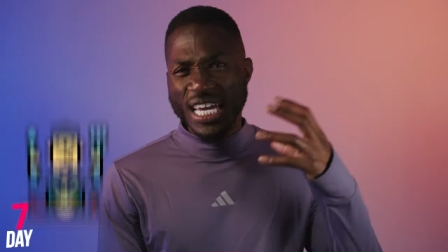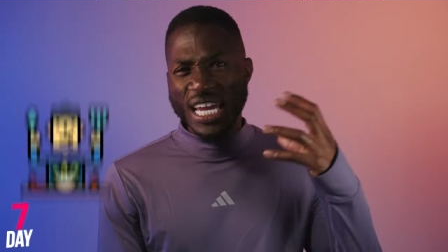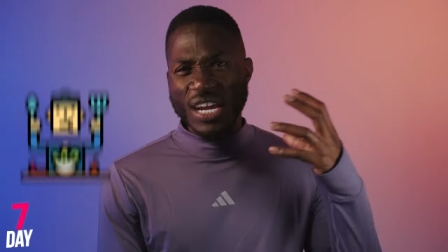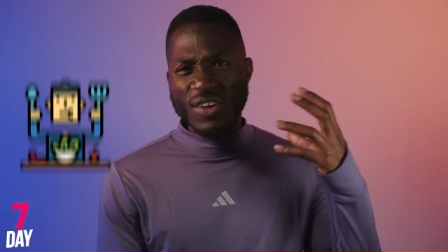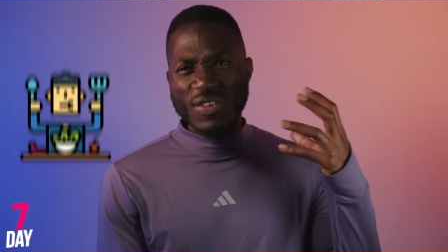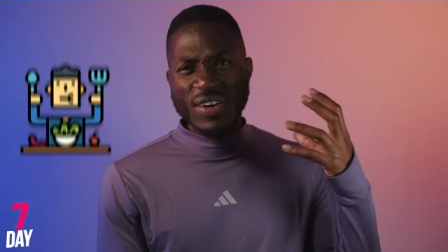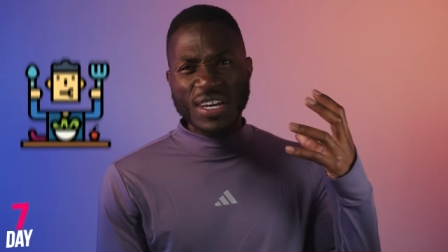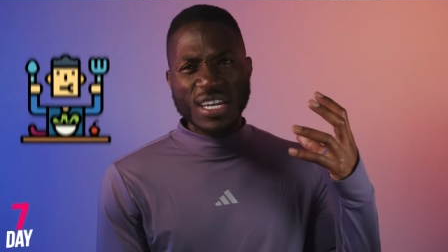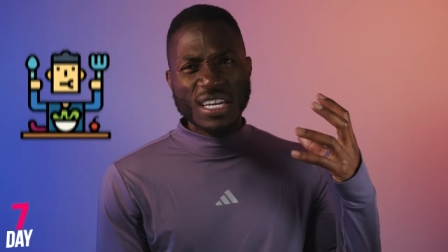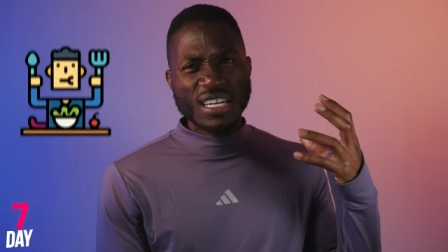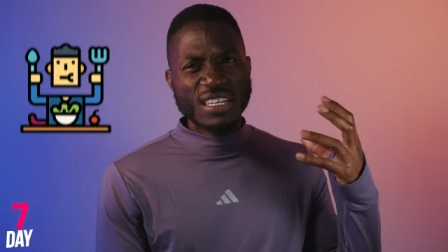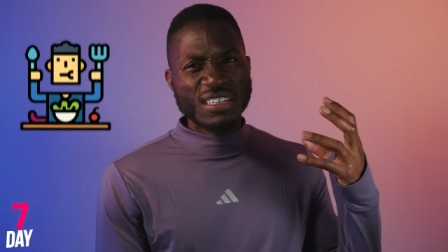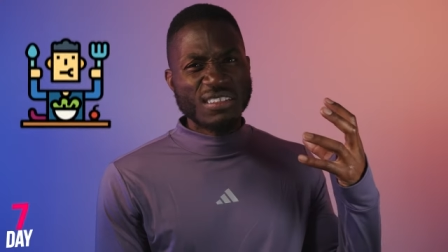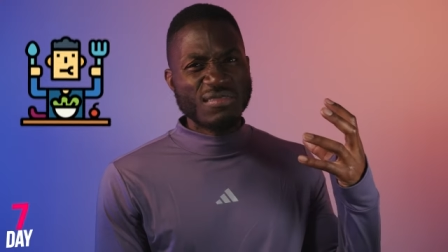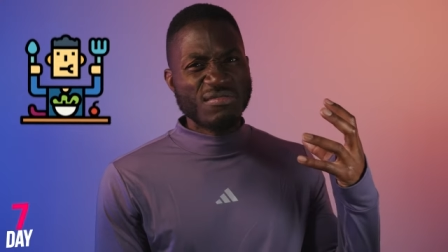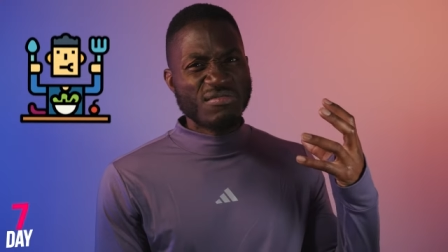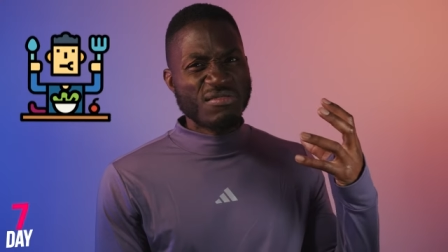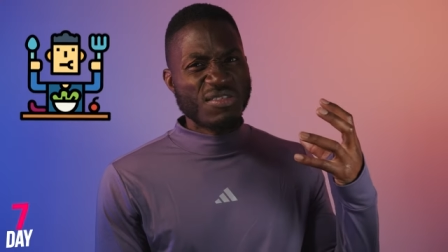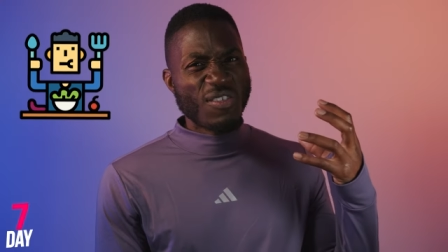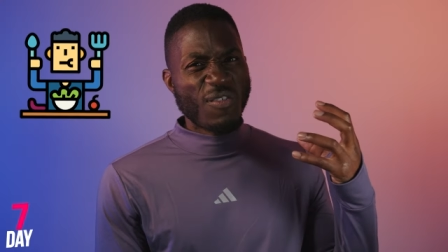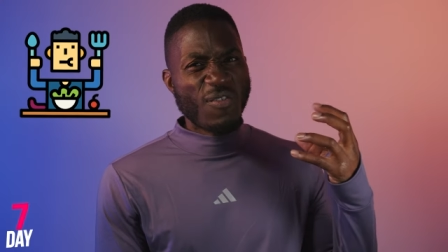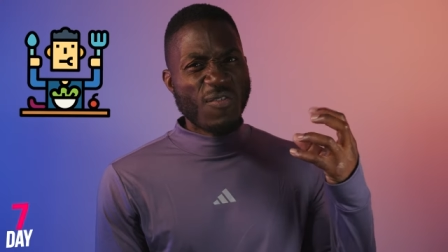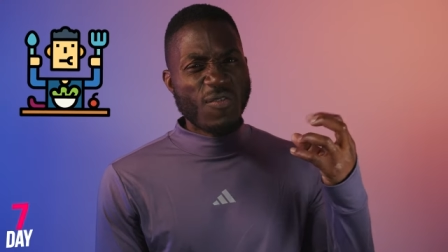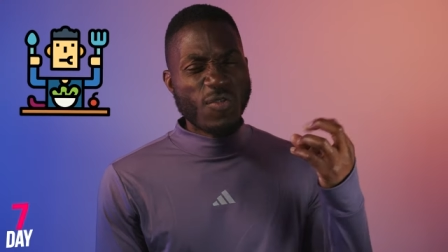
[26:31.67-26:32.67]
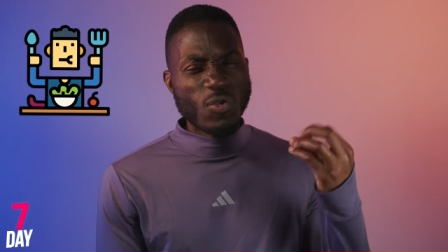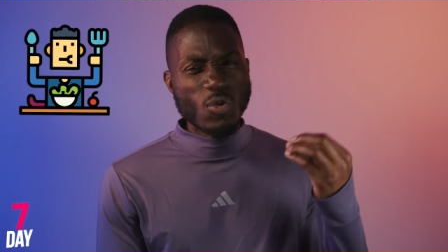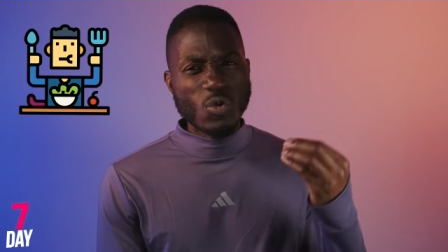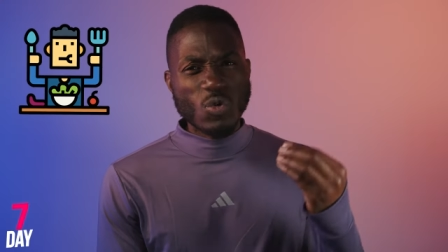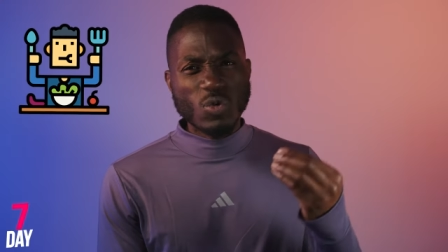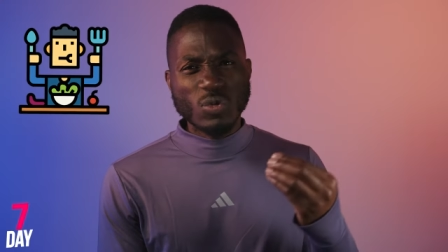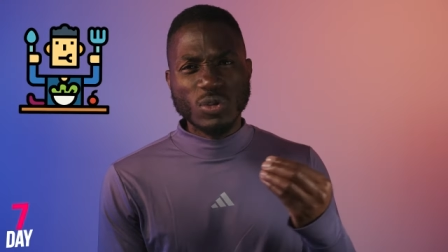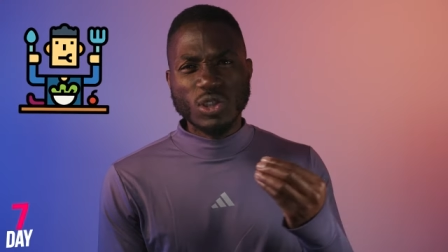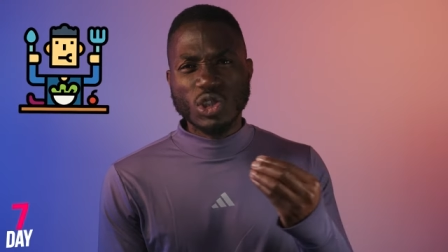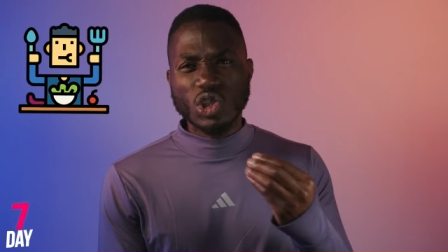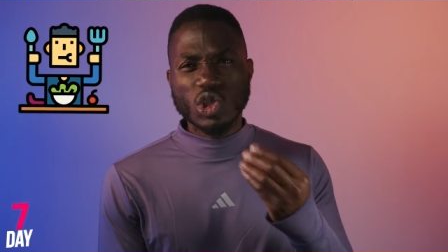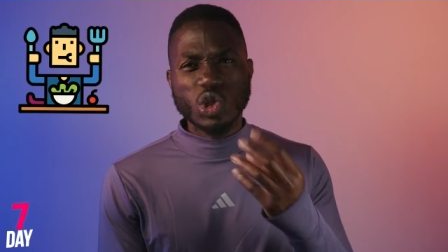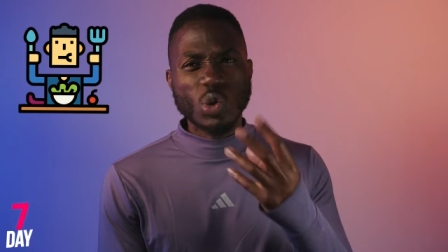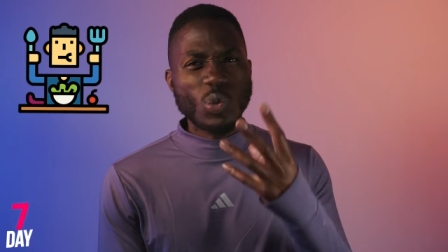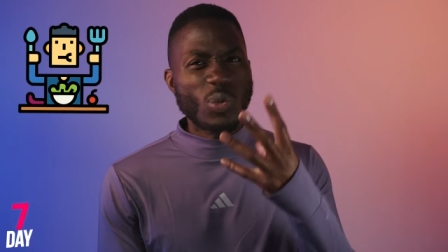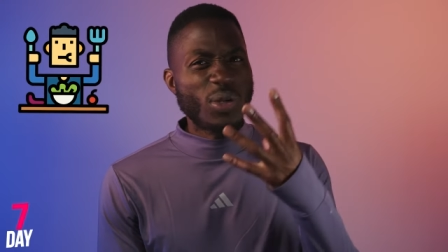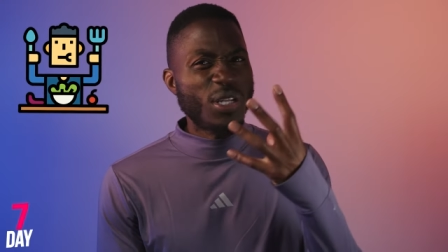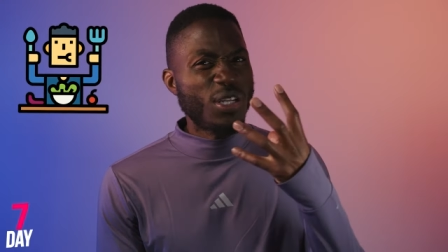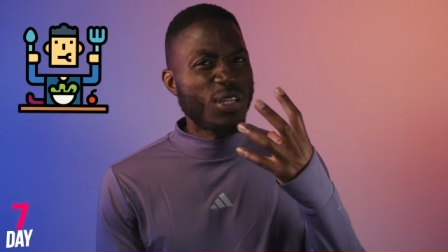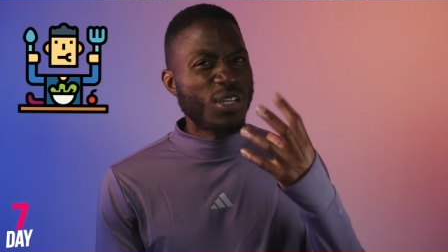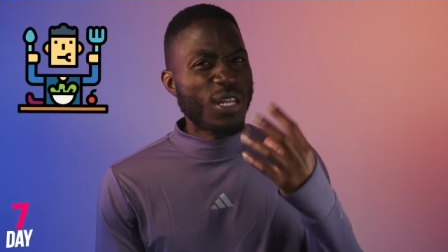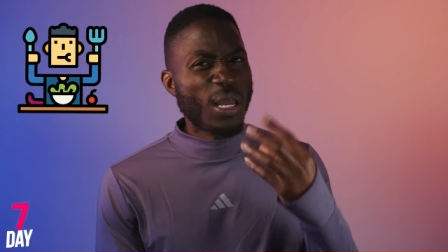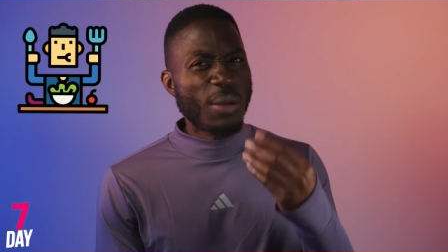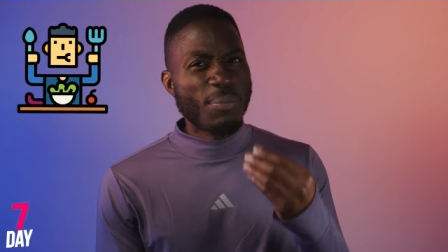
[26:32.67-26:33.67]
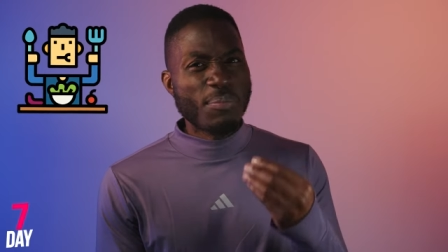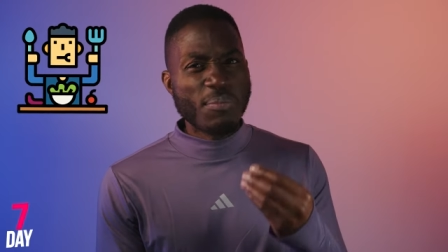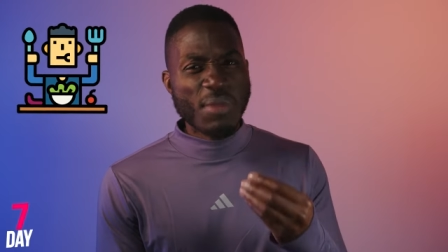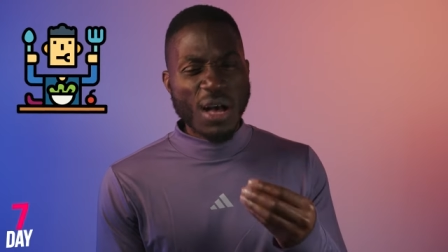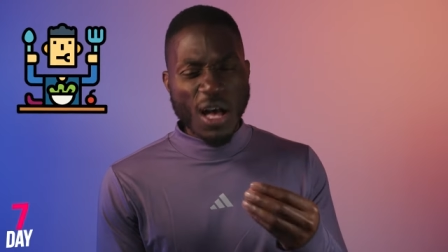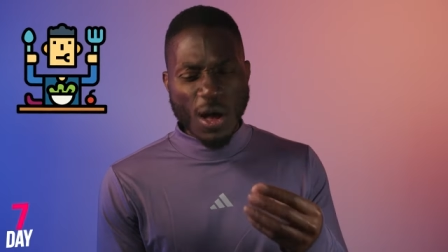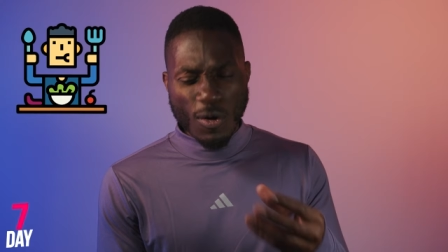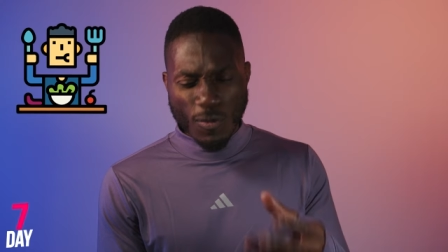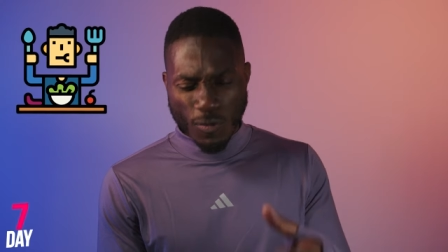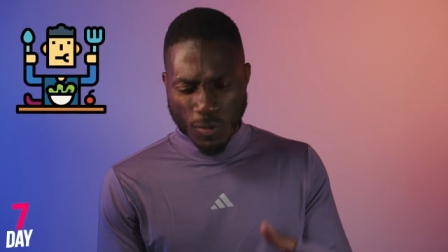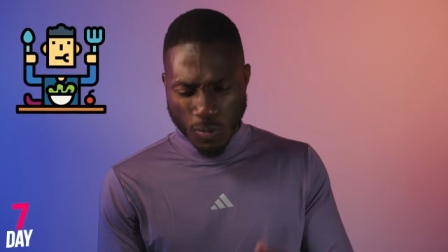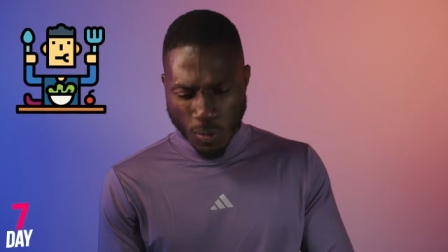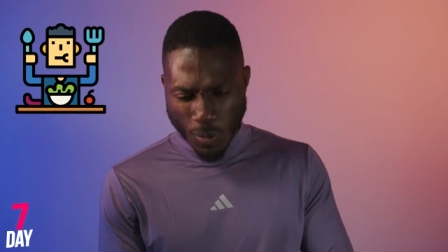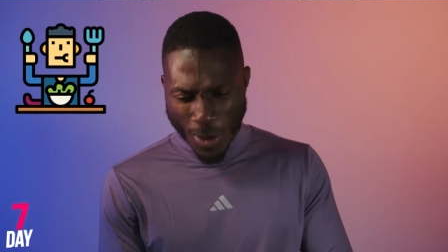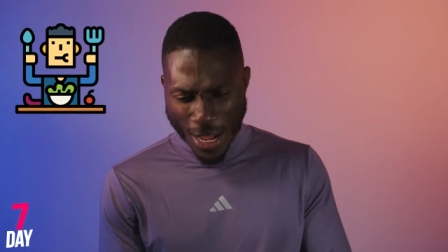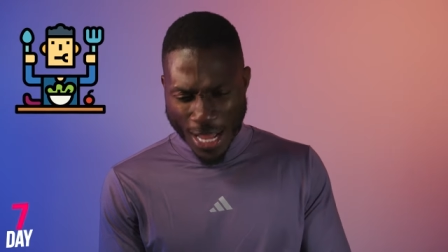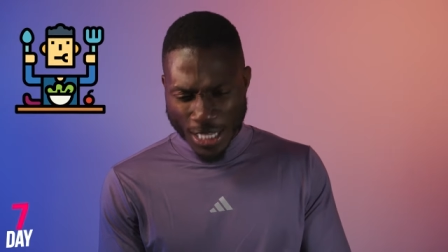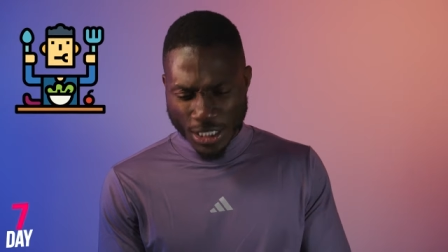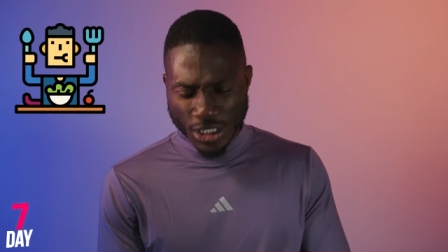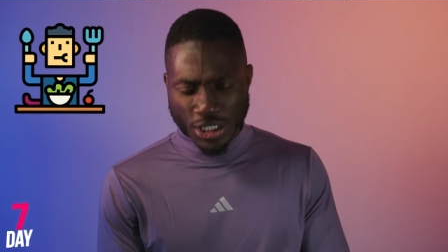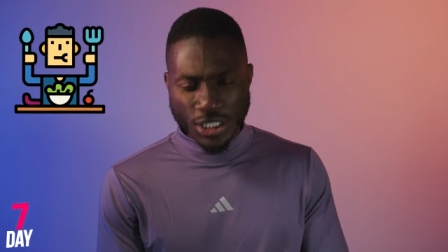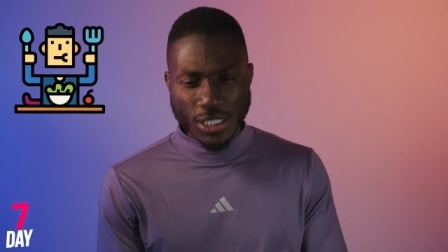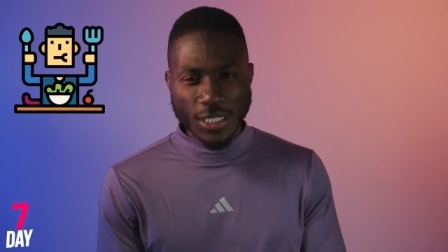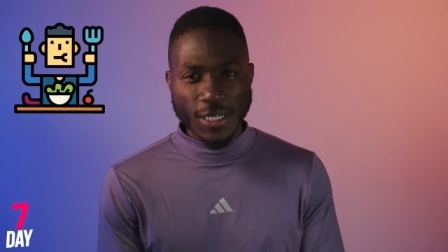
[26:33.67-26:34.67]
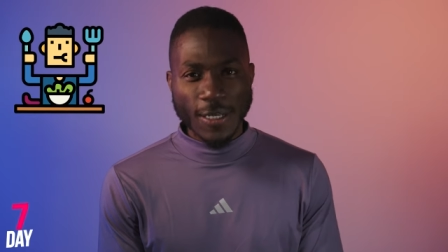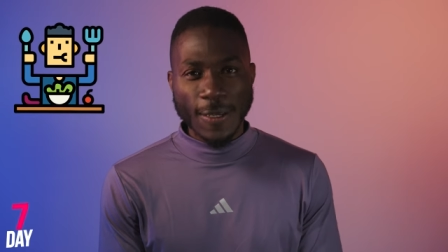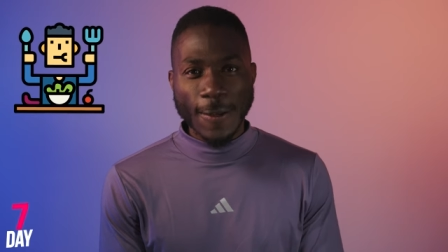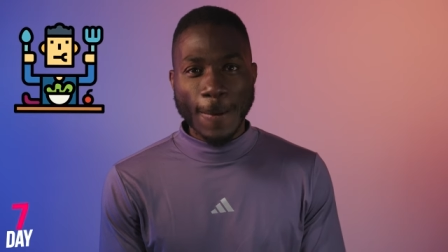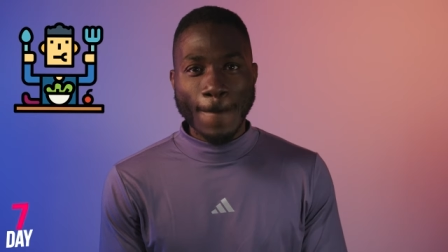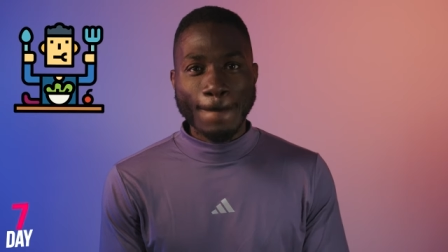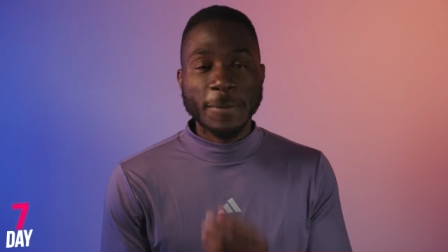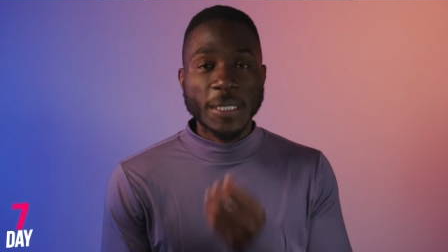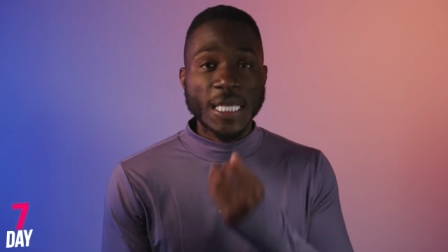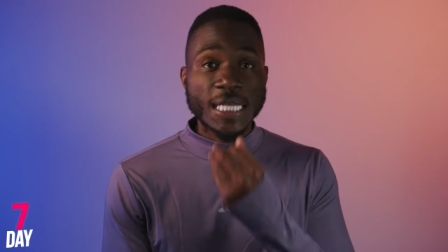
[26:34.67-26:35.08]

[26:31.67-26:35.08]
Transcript: Hearing the food chewing in their mouth, watching it,